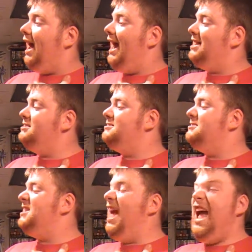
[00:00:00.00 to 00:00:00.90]
And
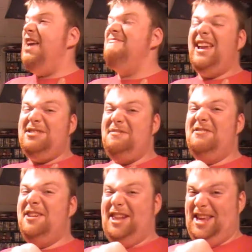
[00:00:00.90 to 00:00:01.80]
it makes
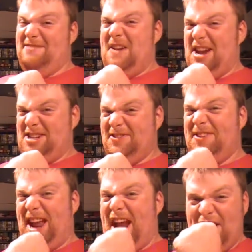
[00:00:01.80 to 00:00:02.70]
me really
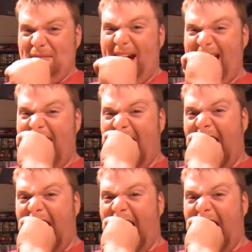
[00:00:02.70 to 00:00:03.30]
impatient for Dinobot.